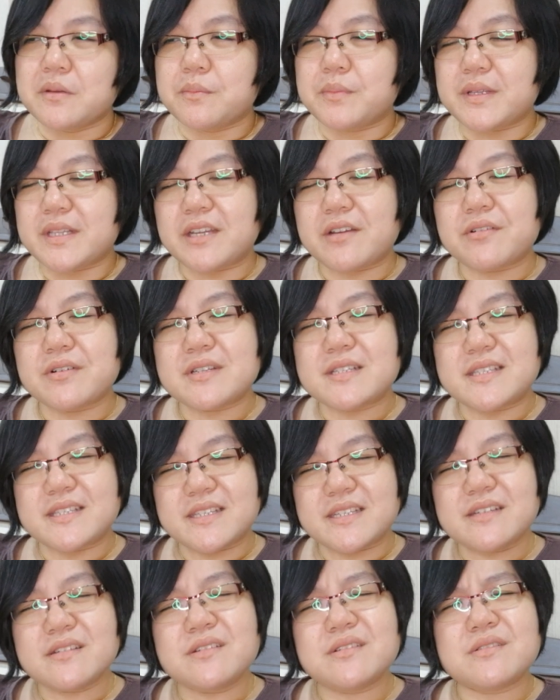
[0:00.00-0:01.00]
But there were
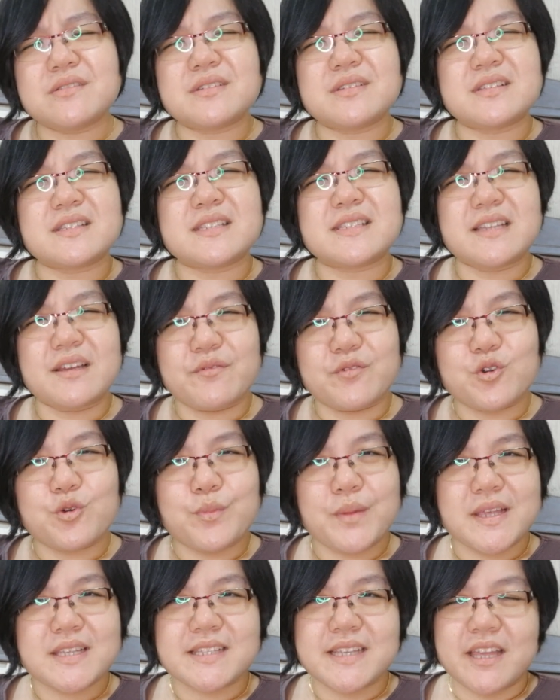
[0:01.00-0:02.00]
still several
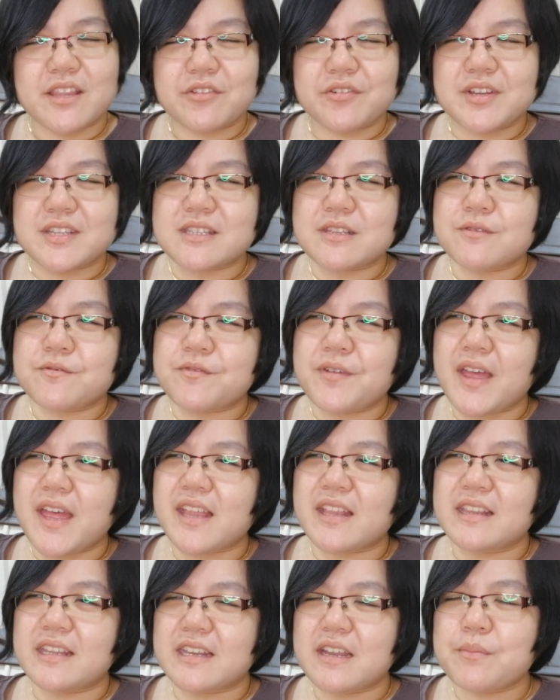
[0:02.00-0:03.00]
mass gatherings. In
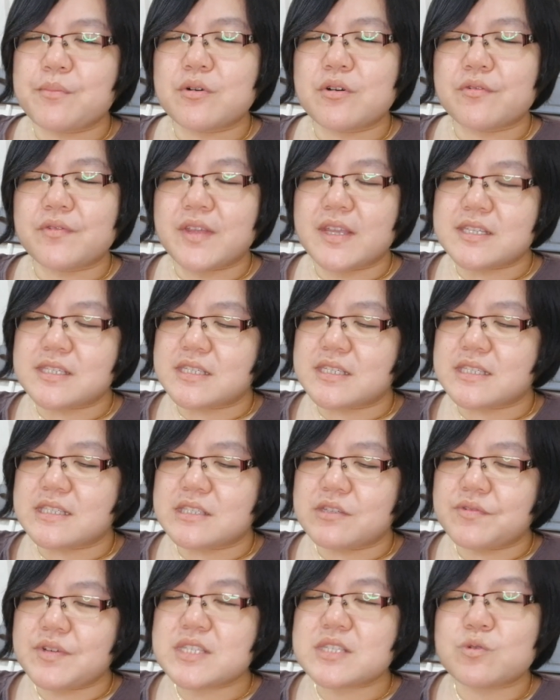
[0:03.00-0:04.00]
fact,
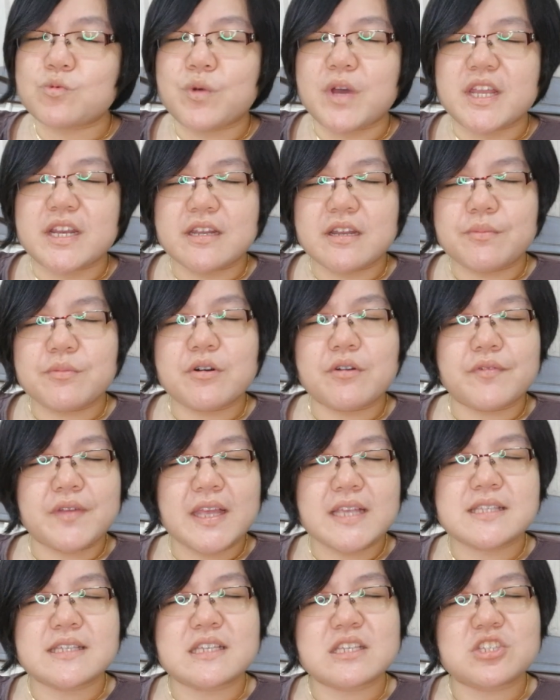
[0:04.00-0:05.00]
the reason why the number of
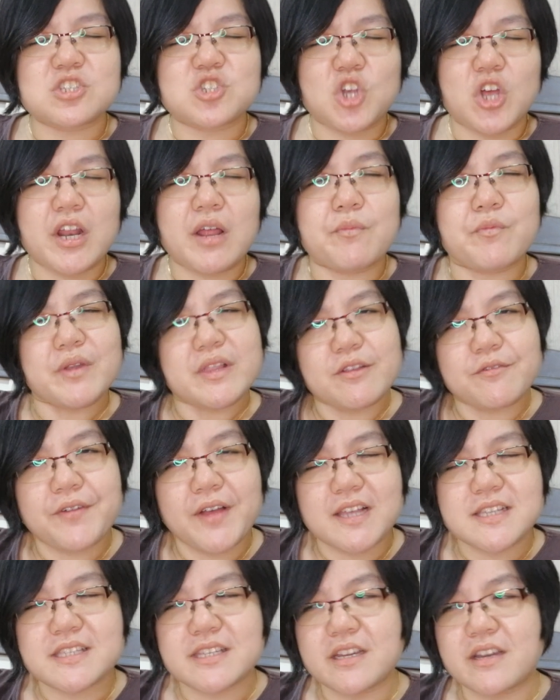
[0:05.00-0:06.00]
cases shot really
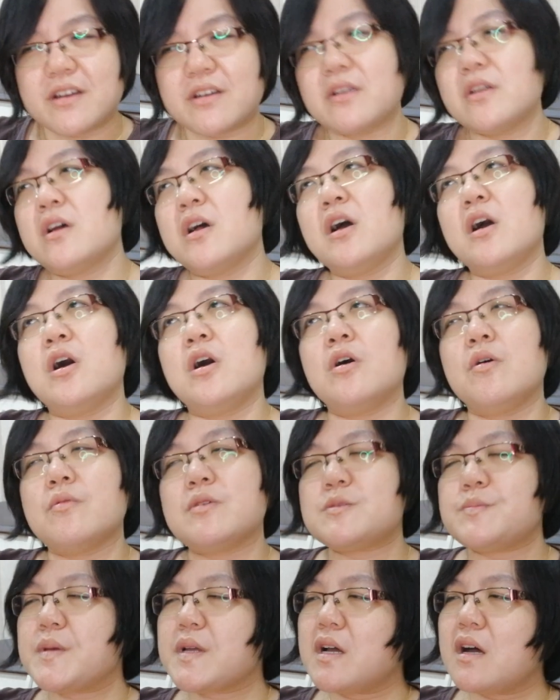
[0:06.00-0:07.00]
fast here
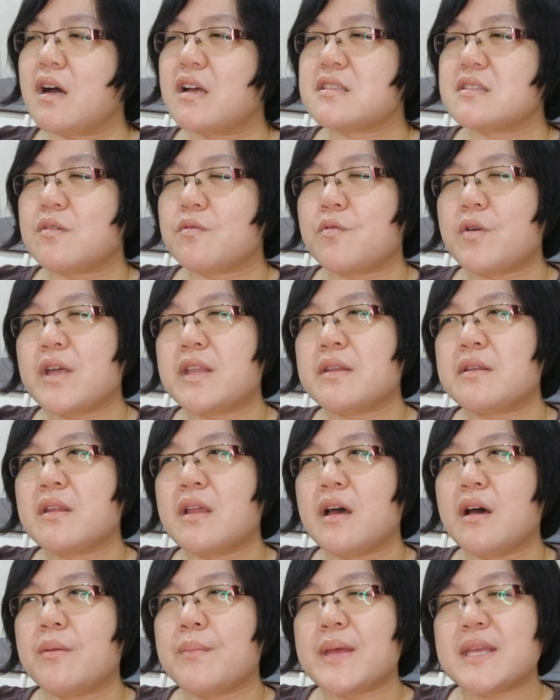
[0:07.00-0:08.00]
was because of one
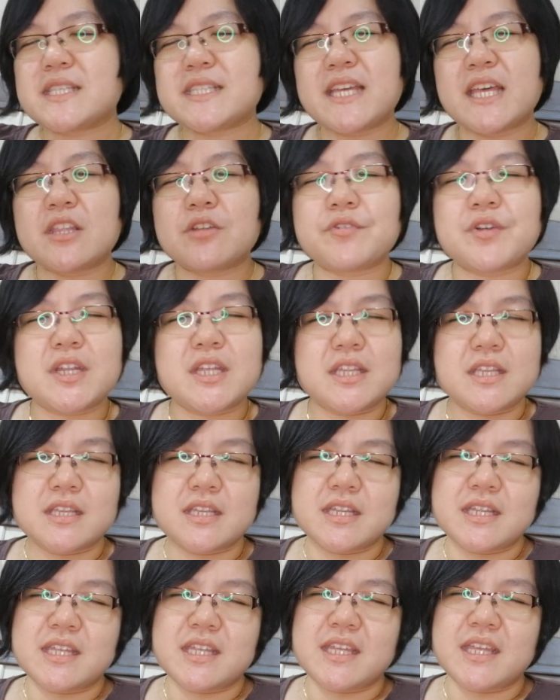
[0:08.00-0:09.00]
mass gathering in
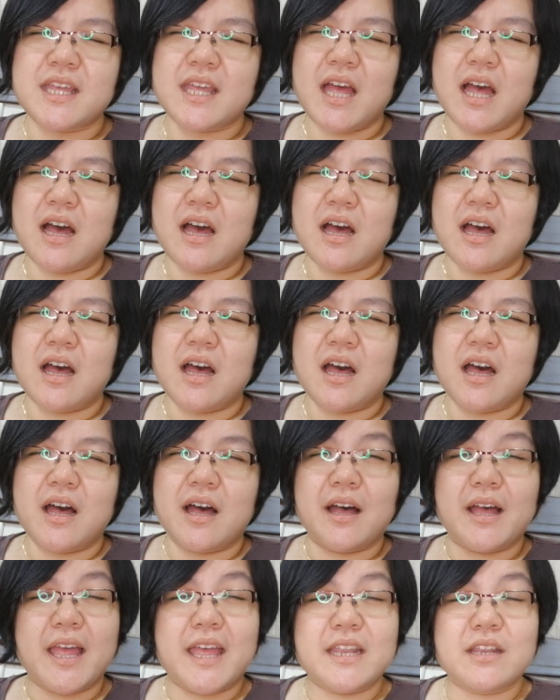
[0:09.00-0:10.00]
the
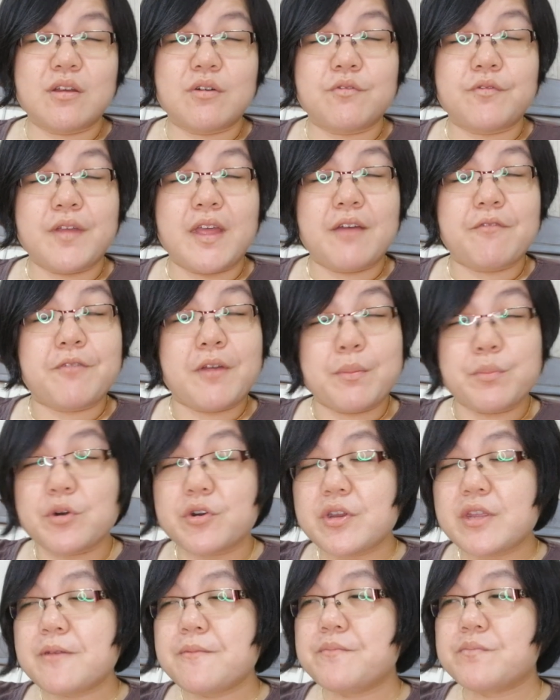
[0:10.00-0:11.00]
end of
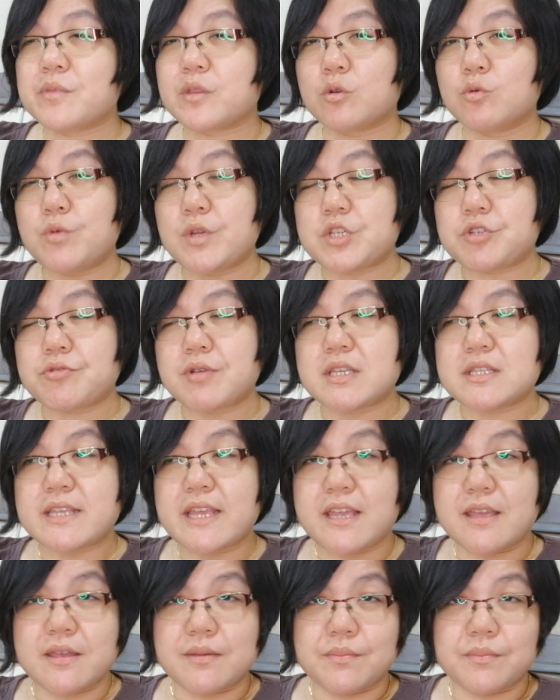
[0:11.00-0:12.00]
February, which was
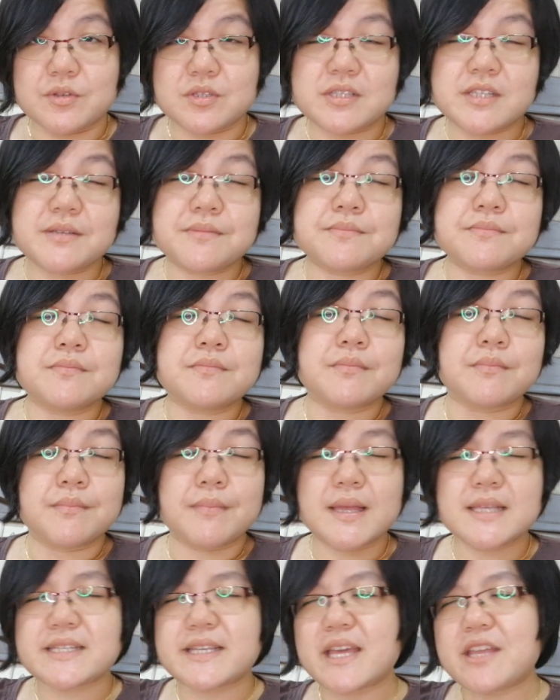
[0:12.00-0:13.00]
a Muslim
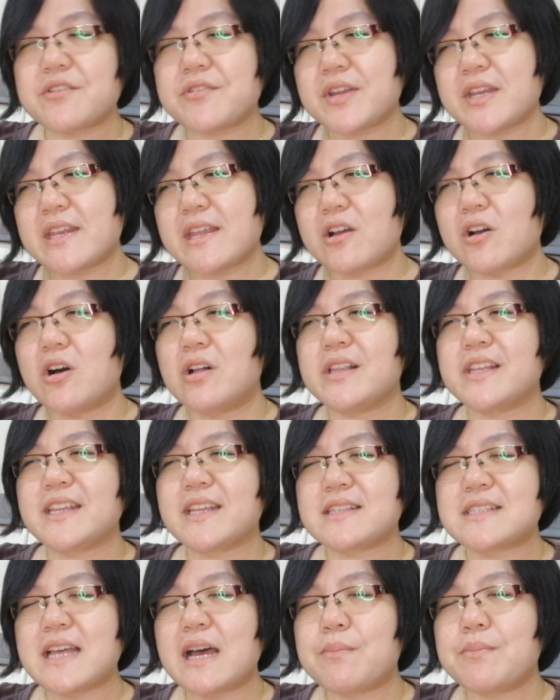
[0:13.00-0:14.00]
mass gathering. They call it
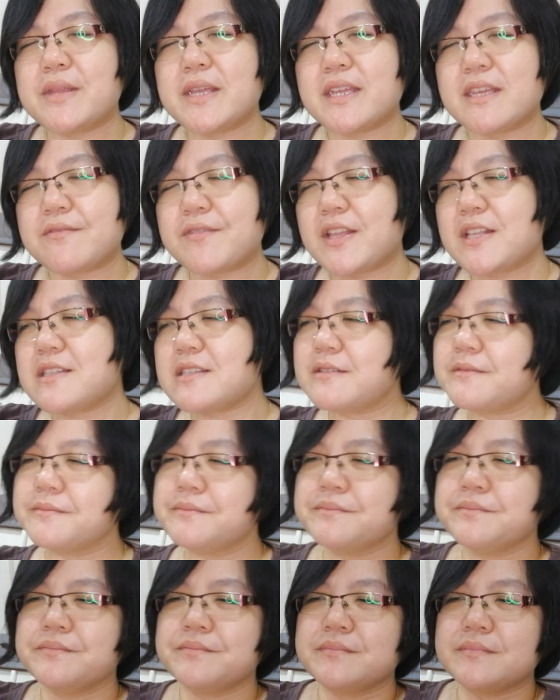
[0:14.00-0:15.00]
a tabligh event,
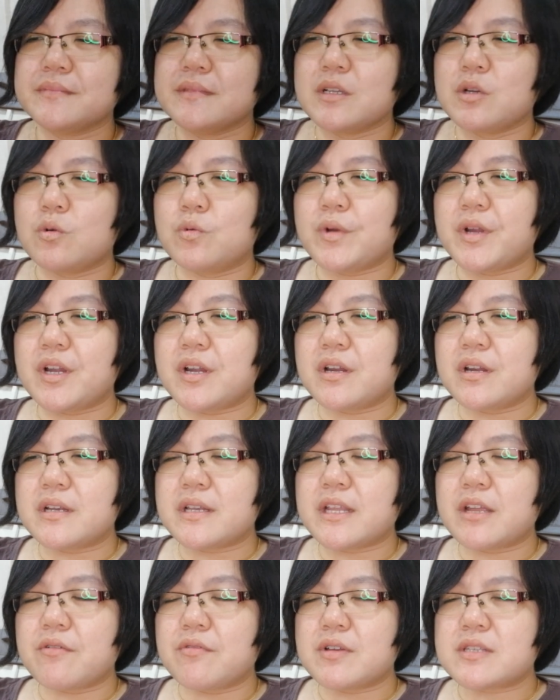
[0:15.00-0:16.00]
where
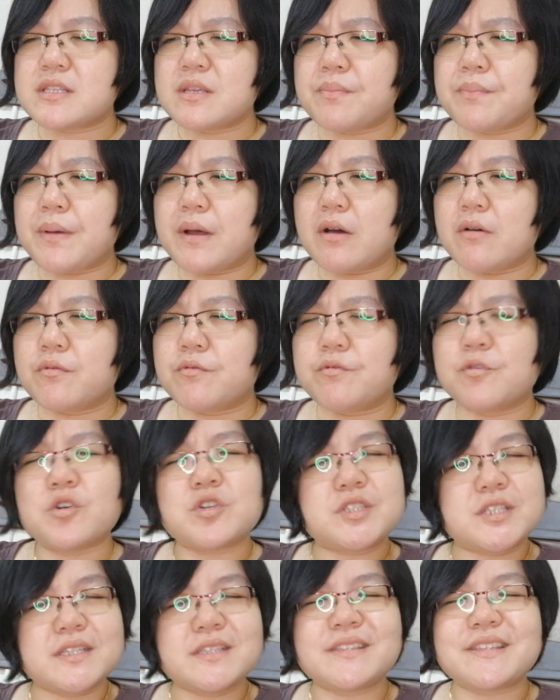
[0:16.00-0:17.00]
there was about
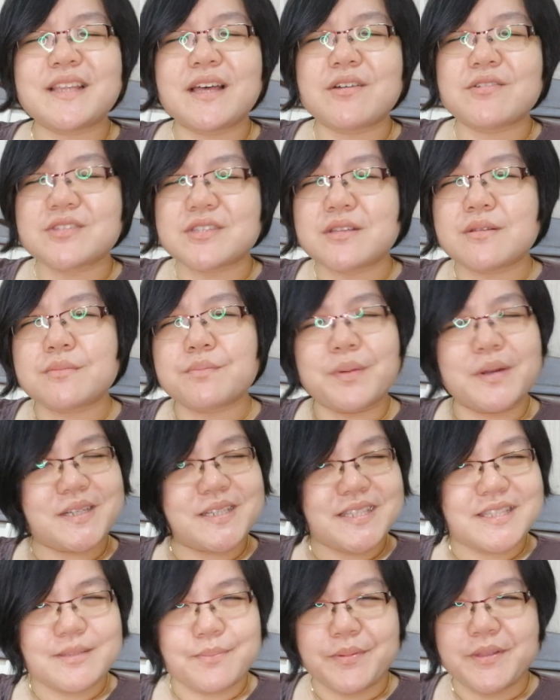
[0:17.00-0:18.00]
14,000
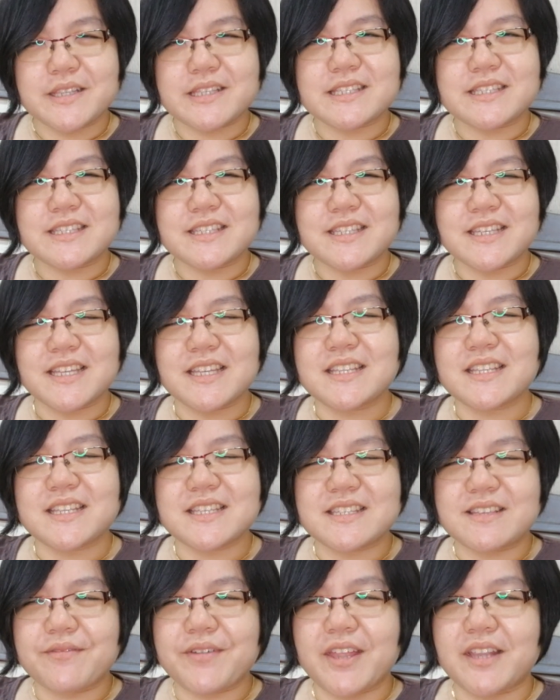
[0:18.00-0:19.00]
participants in
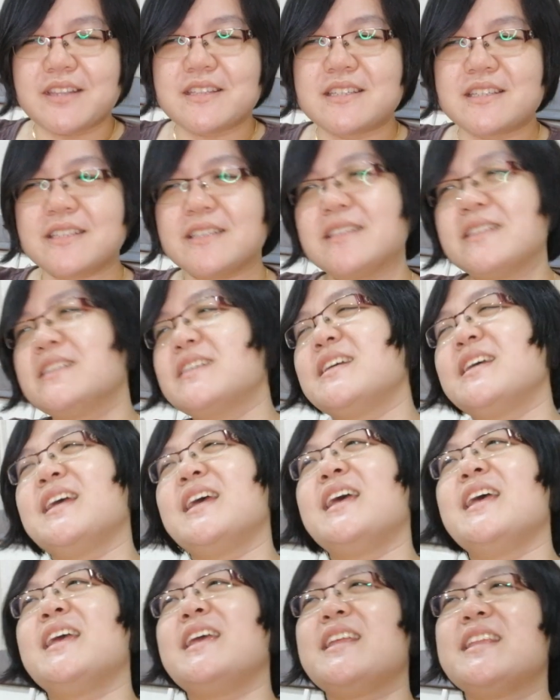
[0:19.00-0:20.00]
this event
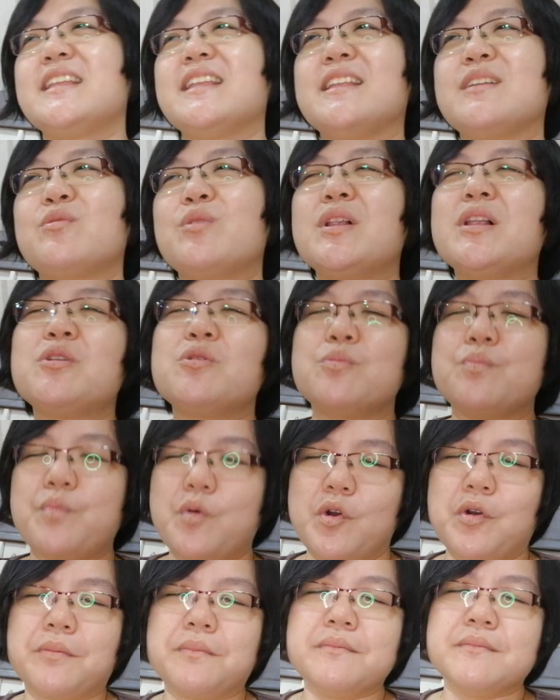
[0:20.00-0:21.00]
in Kuala
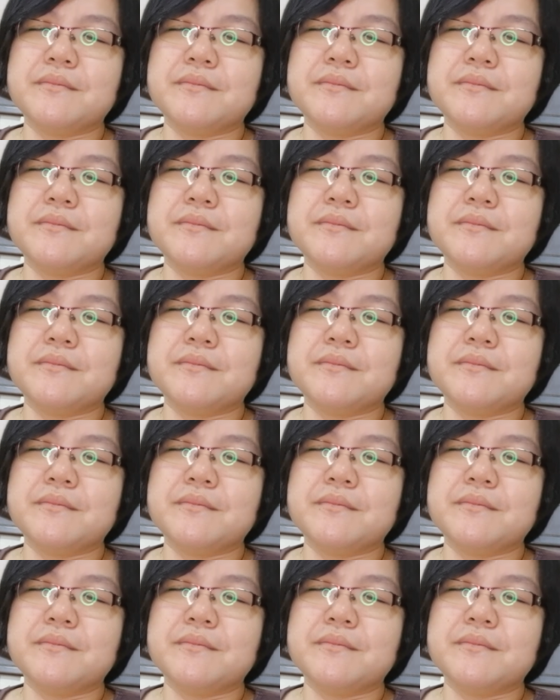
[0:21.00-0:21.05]
Lumpur.